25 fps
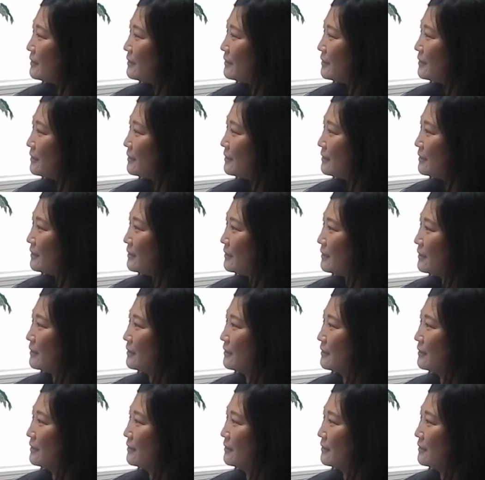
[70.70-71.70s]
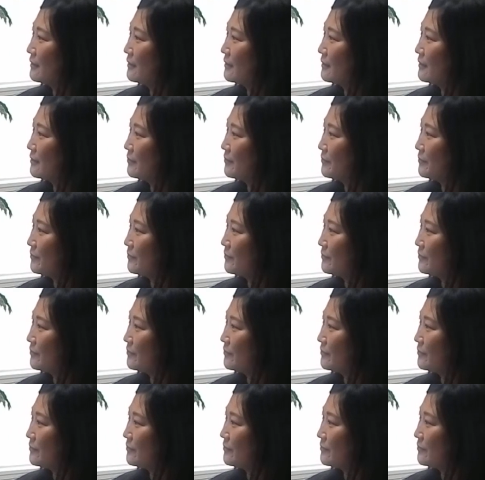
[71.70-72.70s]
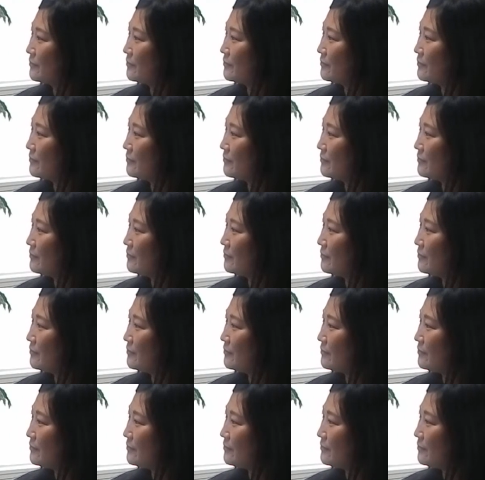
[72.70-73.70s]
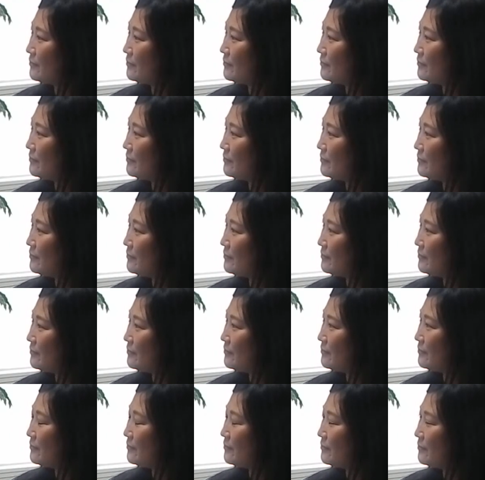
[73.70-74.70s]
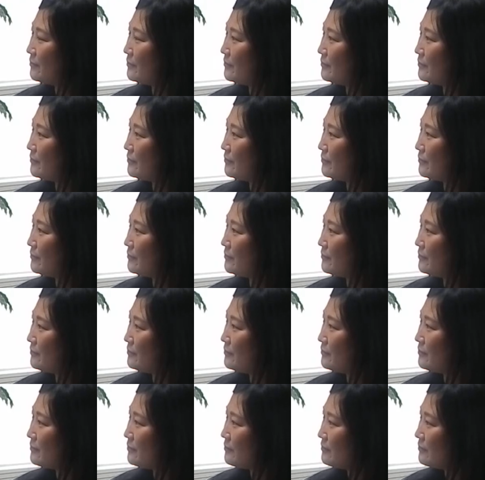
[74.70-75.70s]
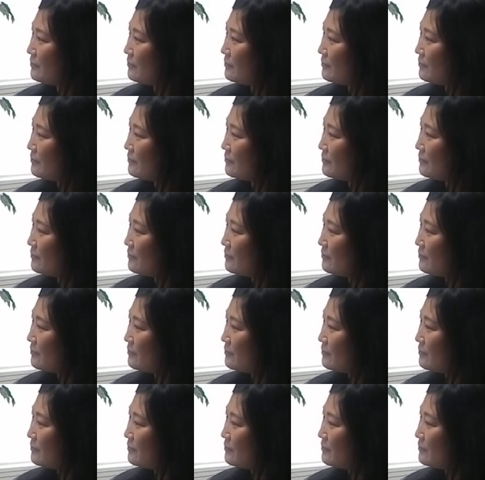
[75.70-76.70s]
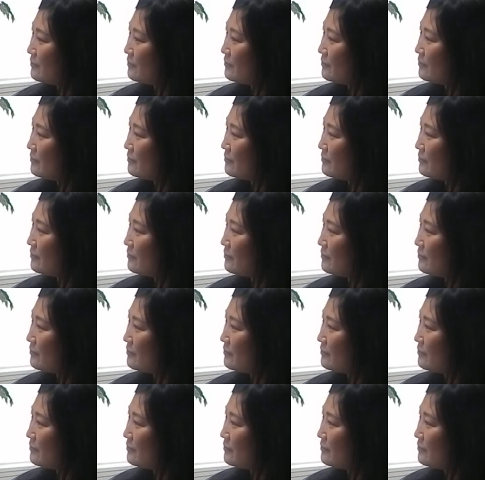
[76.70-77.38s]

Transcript: (not speaking)